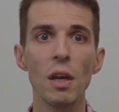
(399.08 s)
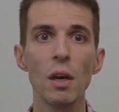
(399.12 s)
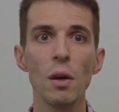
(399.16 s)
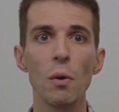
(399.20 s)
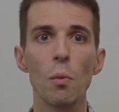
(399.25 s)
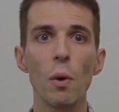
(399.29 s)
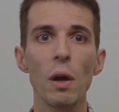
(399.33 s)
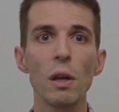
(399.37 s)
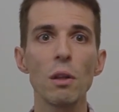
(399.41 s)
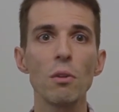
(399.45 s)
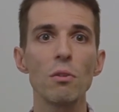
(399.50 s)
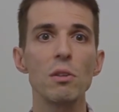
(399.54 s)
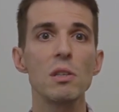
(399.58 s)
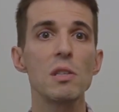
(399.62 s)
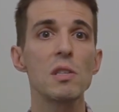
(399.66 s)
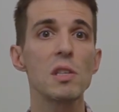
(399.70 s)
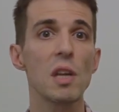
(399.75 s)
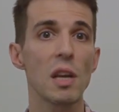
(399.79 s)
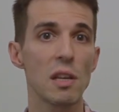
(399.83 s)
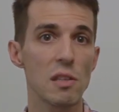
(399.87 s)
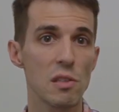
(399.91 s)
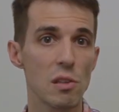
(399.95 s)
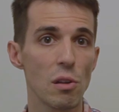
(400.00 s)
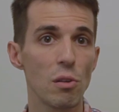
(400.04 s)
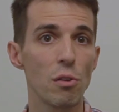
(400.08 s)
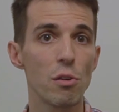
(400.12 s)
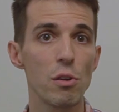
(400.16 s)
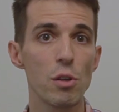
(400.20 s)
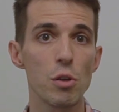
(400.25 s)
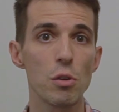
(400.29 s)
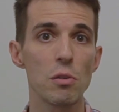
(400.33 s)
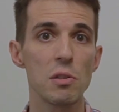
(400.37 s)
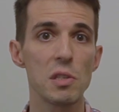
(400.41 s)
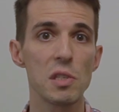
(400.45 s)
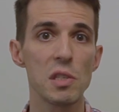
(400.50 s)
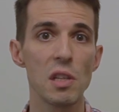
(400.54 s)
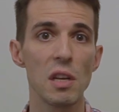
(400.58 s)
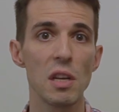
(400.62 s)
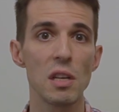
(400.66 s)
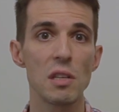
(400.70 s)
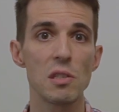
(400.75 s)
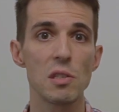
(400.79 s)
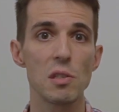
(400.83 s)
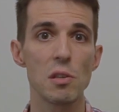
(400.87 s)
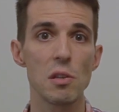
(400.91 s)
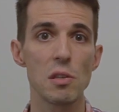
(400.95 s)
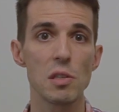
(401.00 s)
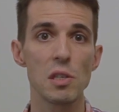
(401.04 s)
while its acceleration
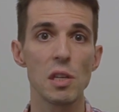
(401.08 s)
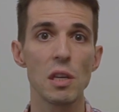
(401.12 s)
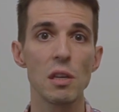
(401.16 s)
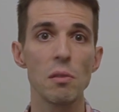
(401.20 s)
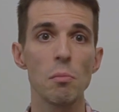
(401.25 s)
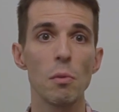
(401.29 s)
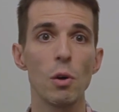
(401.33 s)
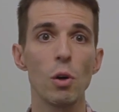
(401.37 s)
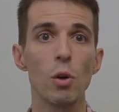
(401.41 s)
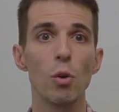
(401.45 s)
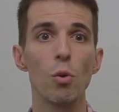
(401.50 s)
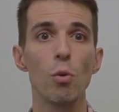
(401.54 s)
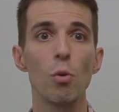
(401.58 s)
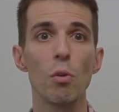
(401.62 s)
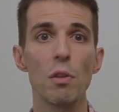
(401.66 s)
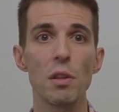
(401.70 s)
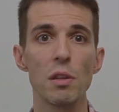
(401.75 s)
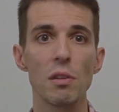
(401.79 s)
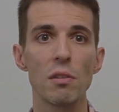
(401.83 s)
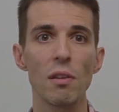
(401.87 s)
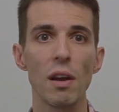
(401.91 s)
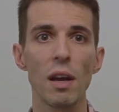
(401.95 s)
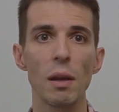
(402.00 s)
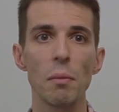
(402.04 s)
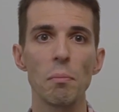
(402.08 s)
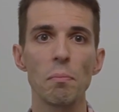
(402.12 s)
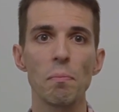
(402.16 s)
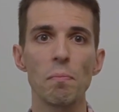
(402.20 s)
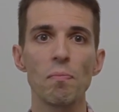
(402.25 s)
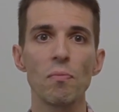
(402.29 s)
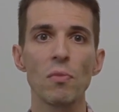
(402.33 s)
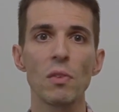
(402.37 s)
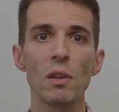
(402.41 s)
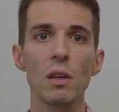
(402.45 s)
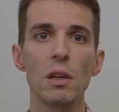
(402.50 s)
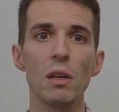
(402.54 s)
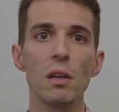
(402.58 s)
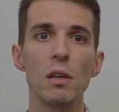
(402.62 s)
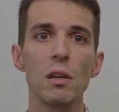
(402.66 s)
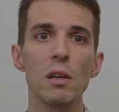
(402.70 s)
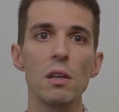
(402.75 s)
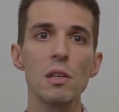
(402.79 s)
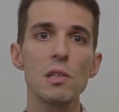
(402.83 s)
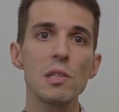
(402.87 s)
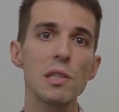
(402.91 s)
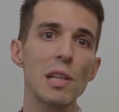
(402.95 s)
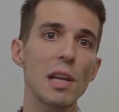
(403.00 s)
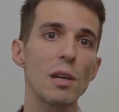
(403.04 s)
stays the same all the time.
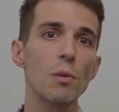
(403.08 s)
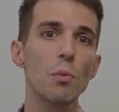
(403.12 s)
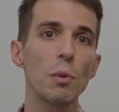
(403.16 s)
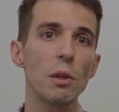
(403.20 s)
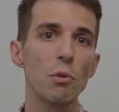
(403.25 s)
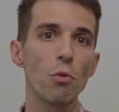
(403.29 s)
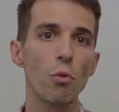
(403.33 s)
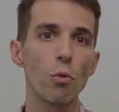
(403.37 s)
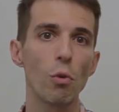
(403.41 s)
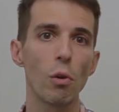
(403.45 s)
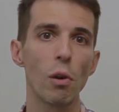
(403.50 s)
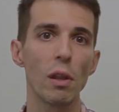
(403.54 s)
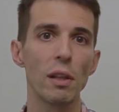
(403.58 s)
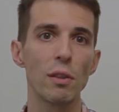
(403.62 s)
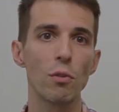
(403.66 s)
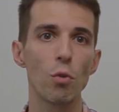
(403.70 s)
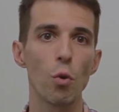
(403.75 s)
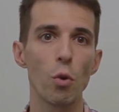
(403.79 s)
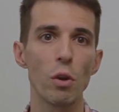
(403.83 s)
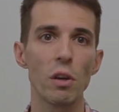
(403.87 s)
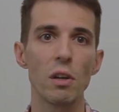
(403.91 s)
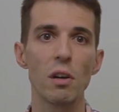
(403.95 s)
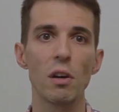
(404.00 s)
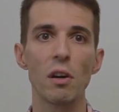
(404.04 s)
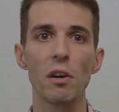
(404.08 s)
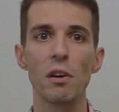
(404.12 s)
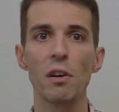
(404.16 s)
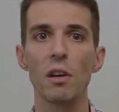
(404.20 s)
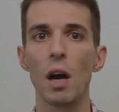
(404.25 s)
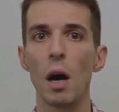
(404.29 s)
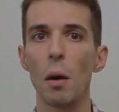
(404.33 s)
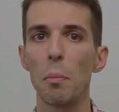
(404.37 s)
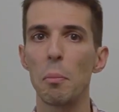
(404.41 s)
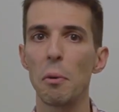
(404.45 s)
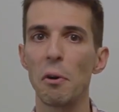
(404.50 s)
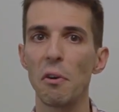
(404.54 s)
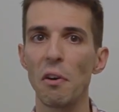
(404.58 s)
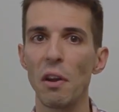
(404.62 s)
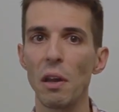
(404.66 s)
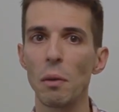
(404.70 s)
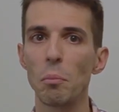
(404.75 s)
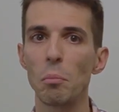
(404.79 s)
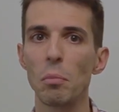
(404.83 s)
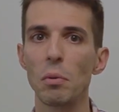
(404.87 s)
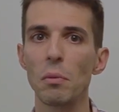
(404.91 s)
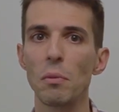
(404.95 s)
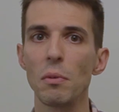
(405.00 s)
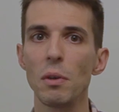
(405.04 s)
It's like when you roll a toy car up a
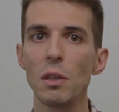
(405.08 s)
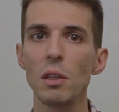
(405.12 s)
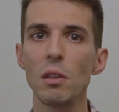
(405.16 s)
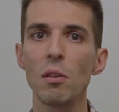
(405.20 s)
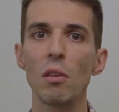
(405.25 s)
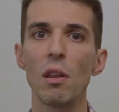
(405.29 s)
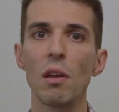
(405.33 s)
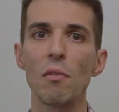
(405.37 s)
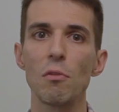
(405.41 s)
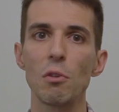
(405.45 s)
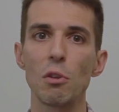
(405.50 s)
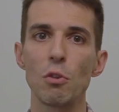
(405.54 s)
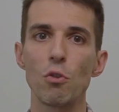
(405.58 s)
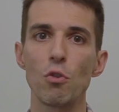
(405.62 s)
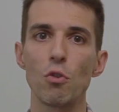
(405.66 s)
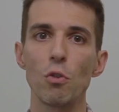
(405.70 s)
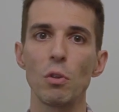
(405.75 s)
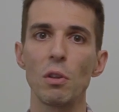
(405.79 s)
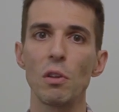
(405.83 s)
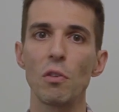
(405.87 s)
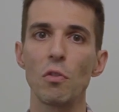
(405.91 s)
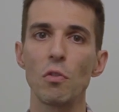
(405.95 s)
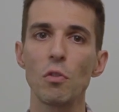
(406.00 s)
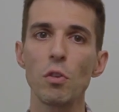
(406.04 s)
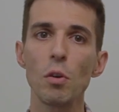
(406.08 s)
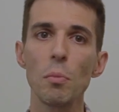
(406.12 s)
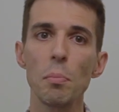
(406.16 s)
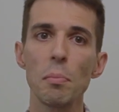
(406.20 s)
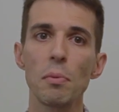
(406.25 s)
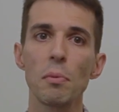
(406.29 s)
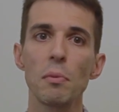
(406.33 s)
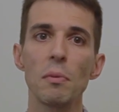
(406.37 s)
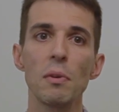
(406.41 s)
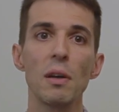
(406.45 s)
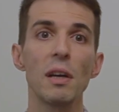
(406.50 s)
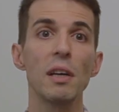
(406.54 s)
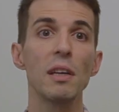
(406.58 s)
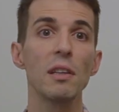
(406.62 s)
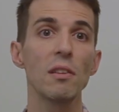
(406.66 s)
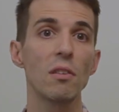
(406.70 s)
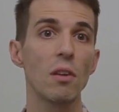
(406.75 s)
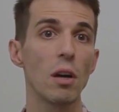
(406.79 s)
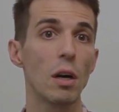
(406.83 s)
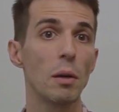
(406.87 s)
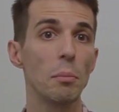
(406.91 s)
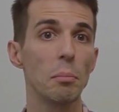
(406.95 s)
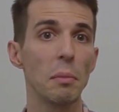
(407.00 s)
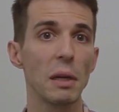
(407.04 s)
ramp. It'll eventually stop and
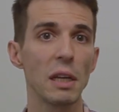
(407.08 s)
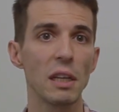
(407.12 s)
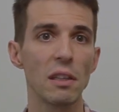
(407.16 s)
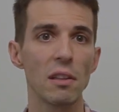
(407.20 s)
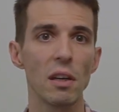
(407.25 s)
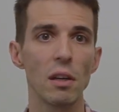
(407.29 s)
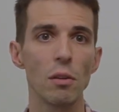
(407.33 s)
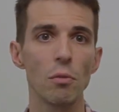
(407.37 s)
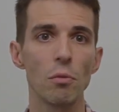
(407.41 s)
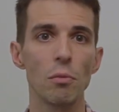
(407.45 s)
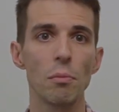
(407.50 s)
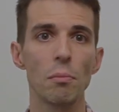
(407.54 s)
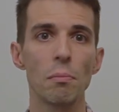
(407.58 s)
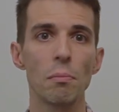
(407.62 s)
come back down.